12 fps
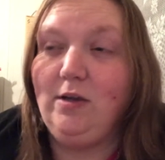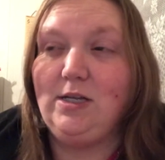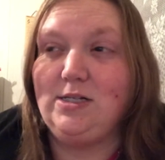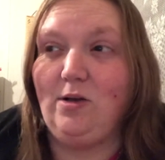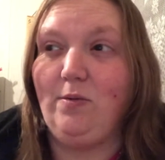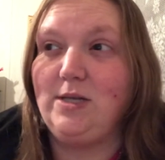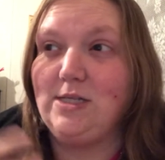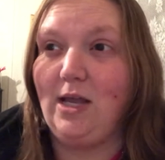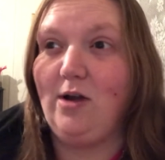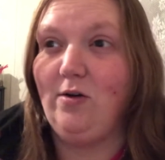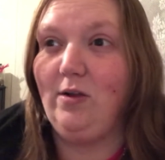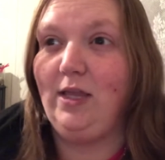He's always
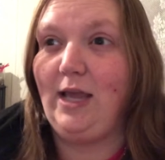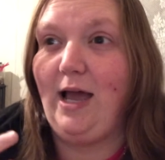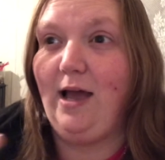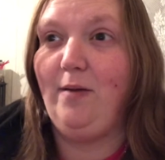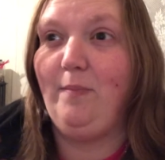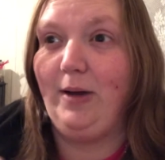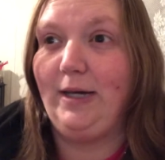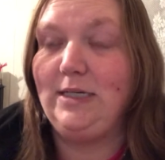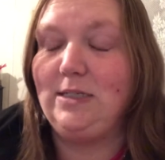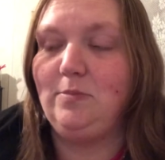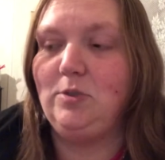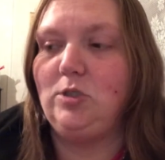got a really high body
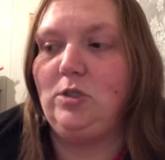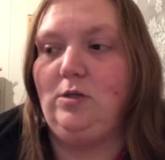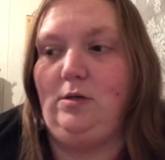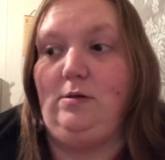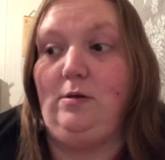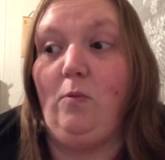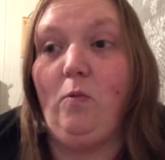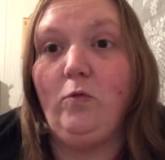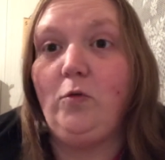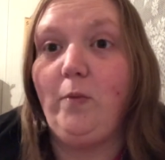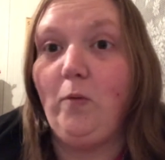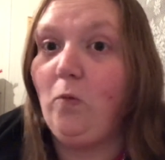temperature and I
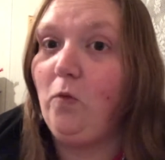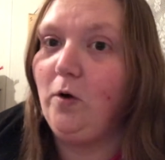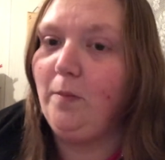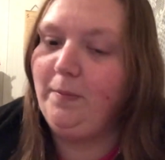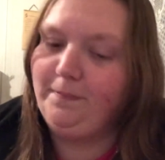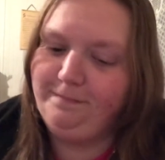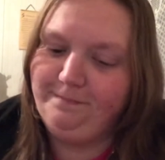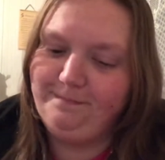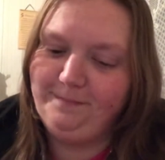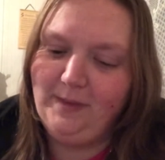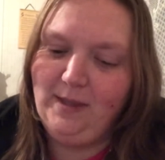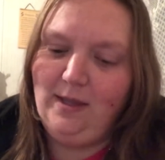want to be warm.
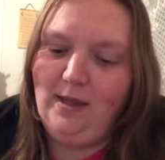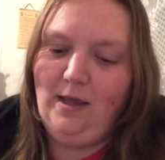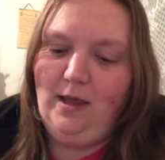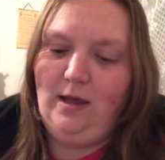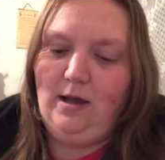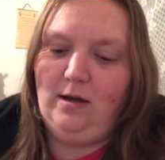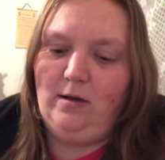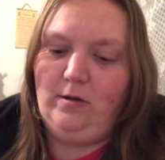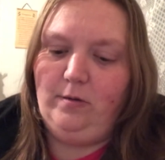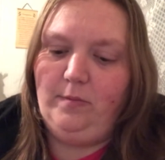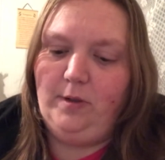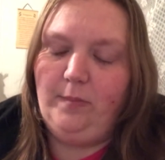
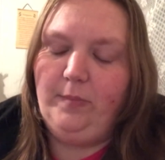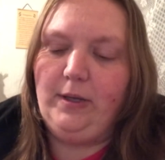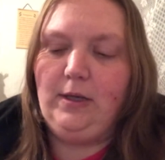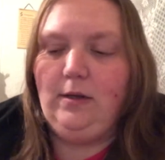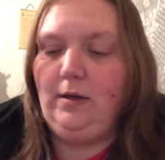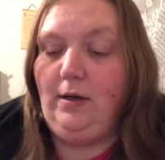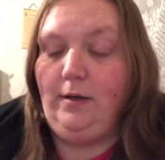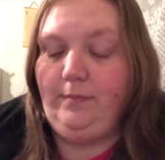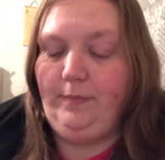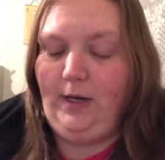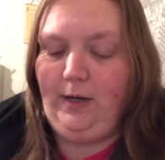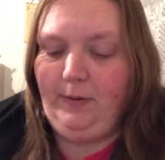But, you know,
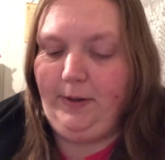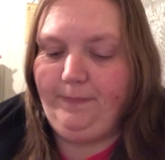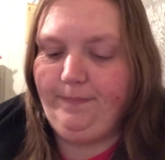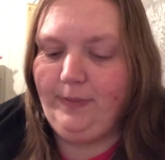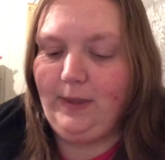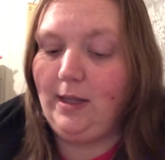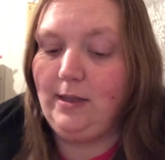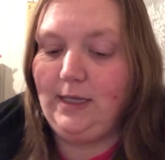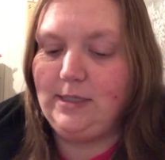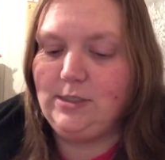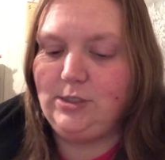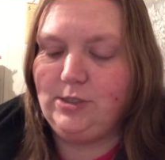anyway,
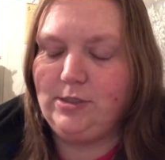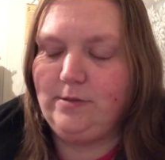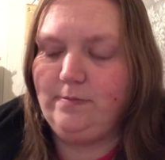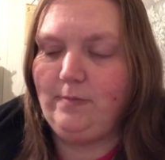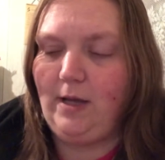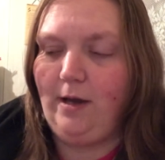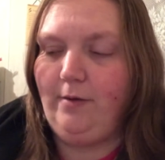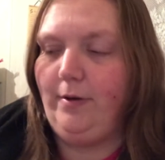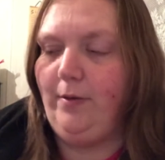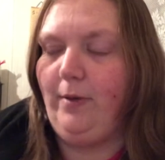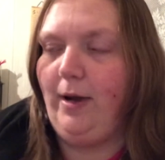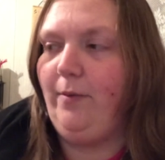that's just, I don't
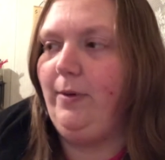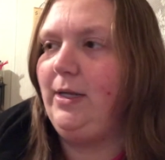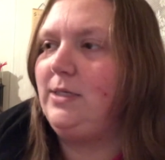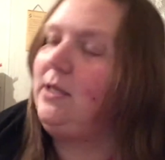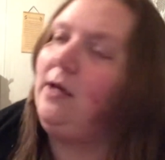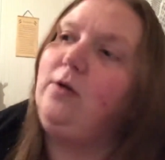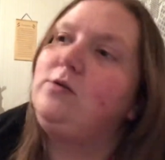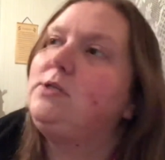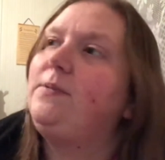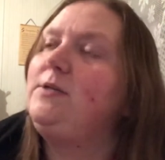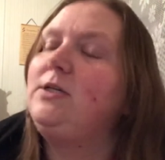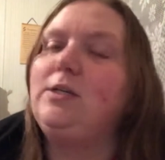know why I went into that whole
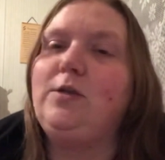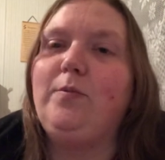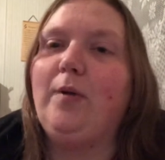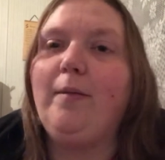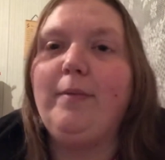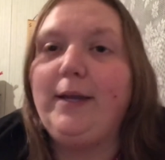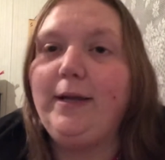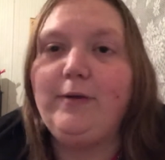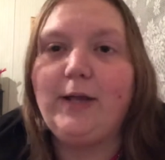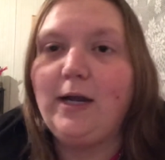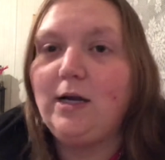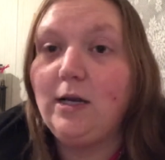subject. You probably
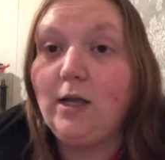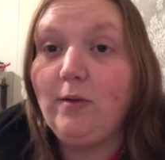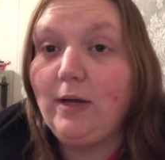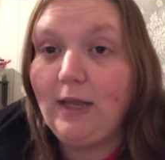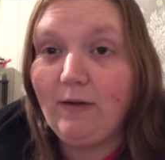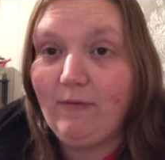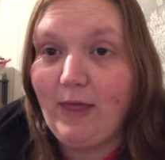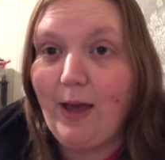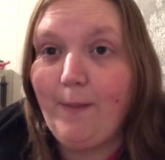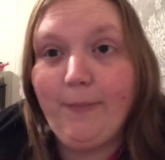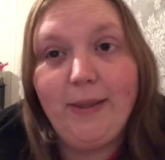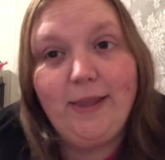don't care to know any of
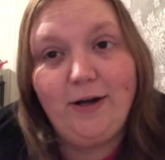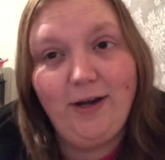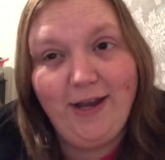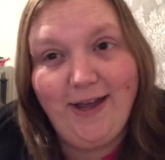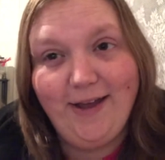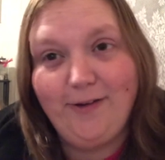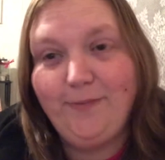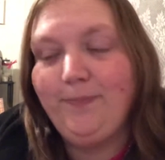that, but there you go.